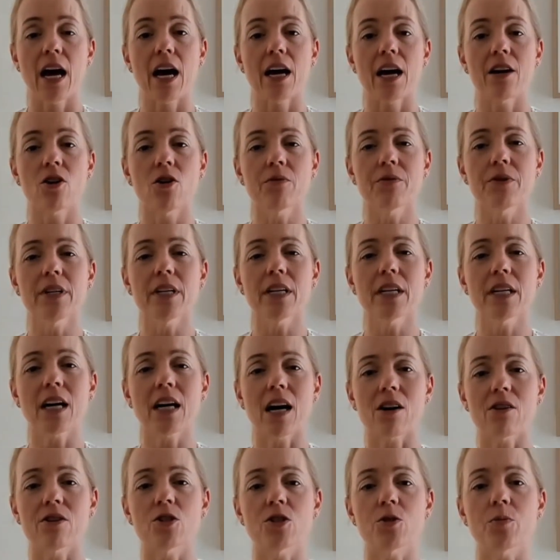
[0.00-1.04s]
And often
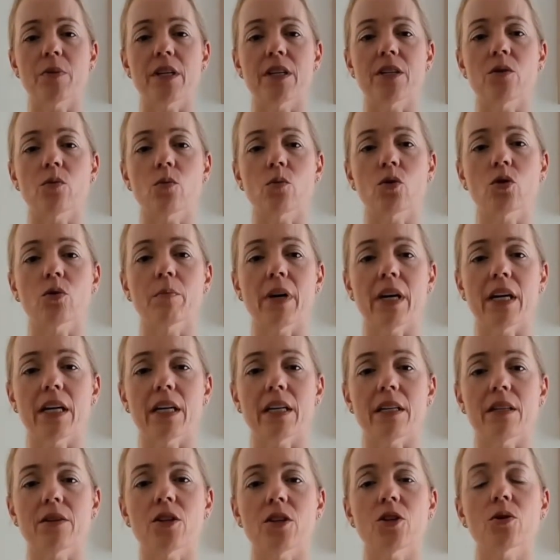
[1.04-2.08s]
encouragement will
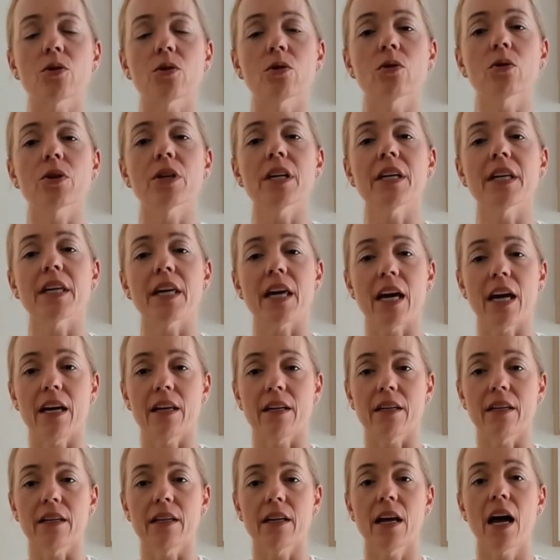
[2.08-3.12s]
mean that you'll look
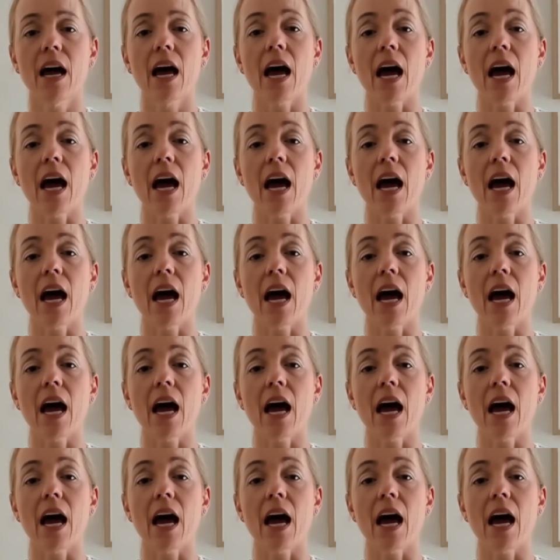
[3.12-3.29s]
again